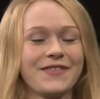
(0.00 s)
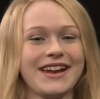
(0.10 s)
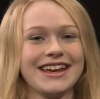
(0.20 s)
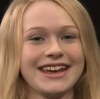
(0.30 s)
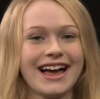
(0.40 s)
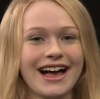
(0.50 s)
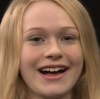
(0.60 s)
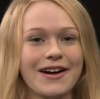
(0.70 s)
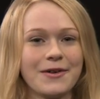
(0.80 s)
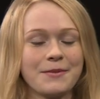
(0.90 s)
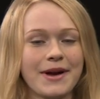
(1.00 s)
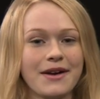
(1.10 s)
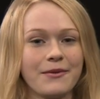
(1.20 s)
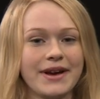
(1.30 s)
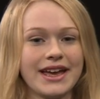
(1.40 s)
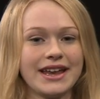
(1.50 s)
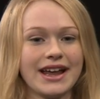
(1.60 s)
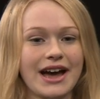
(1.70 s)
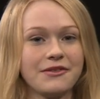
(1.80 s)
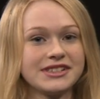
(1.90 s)
of funny.
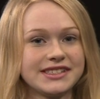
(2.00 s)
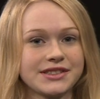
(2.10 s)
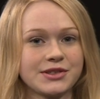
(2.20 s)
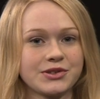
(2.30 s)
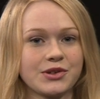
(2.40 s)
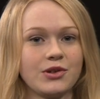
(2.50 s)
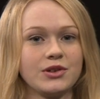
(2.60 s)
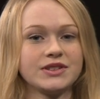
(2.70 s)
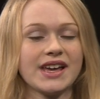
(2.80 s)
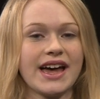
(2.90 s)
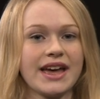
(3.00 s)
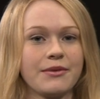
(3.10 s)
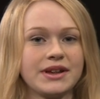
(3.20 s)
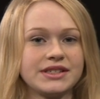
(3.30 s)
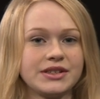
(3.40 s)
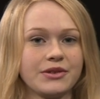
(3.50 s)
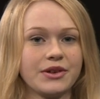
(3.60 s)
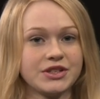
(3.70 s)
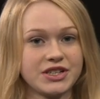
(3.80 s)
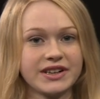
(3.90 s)
When I was 6 years old, I went to
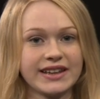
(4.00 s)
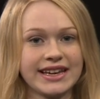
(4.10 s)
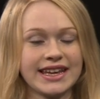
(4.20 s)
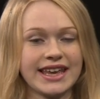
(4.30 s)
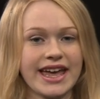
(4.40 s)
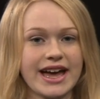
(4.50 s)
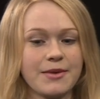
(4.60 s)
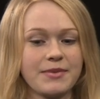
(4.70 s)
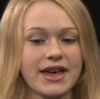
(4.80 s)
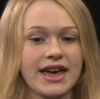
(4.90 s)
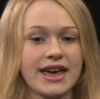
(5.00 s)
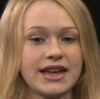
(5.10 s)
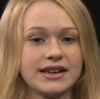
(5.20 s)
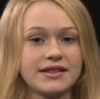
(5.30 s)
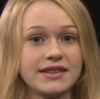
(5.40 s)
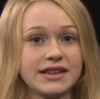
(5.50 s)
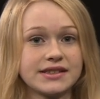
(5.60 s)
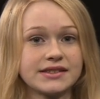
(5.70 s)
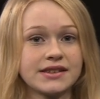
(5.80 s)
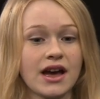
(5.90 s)
a cheerleading camp, and
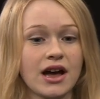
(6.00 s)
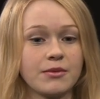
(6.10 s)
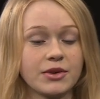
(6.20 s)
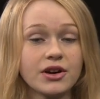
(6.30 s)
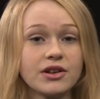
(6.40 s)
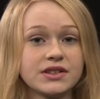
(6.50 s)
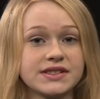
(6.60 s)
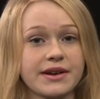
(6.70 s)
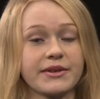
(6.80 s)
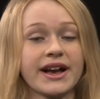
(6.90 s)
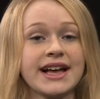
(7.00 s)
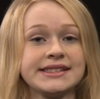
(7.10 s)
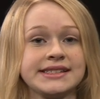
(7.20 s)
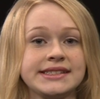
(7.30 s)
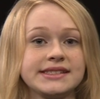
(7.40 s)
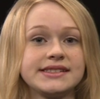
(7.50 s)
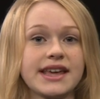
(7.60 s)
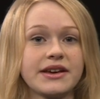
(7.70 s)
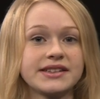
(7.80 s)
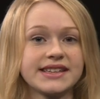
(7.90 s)
these girls, they were cousins,
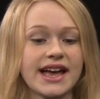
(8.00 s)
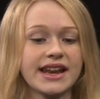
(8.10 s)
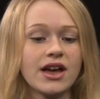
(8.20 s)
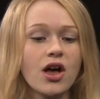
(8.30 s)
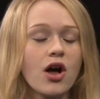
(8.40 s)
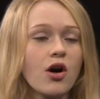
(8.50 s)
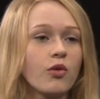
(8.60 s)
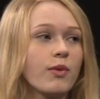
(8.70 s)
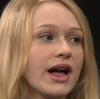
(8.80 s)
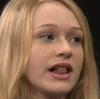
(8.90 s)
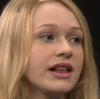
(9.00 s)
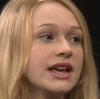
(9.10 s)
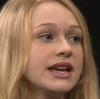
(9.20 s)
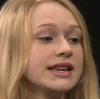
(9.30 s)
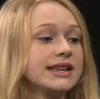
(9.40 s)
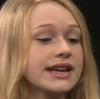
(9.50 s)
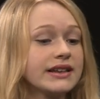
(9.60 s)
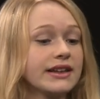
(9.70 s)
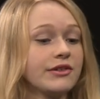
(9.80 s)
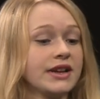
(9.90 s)
they said, well,
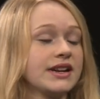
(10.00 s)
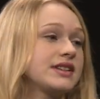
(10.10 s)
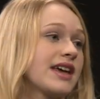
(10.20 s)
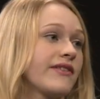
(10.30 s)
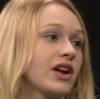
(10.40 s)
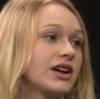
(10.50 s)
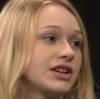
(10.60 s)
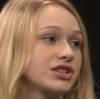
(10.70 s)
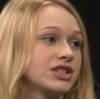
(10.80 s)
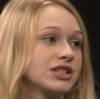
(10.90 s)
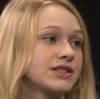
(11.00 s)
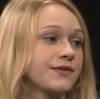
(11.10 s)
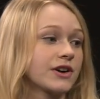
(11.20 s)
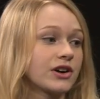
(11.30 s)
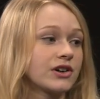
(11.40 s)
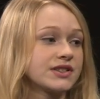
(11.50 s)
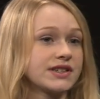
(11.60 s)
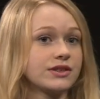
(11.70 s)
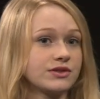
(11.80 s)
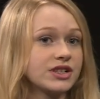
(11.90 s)
Nickelodeon is having auditions for
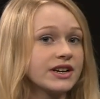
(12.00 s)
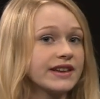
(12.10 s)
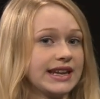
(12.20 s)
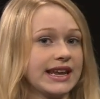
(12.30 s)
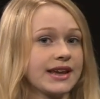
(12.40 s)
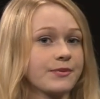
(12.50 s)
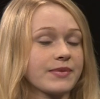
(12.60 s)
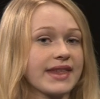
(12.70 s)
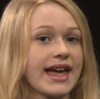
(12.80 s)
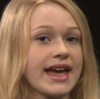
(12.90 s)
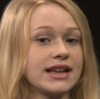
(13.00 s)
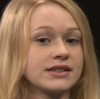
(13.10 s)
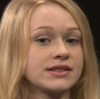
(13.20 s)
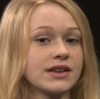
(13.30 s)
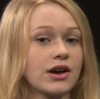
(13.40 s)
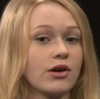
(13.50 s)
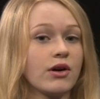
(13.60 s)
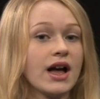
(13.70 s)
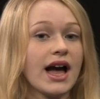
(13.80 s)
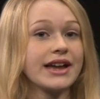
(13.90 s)
girls that do cheerleading. And
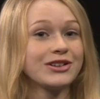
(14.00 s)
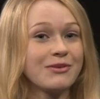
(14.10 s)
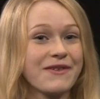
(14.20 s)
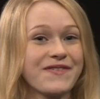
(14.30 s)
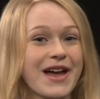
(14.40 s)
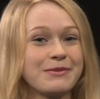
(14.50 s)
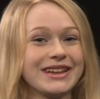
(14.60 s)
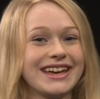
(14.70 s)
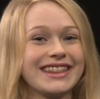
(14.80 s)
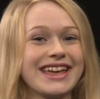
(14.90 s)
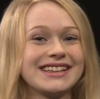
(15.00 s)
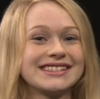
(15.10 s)
so I told my family, and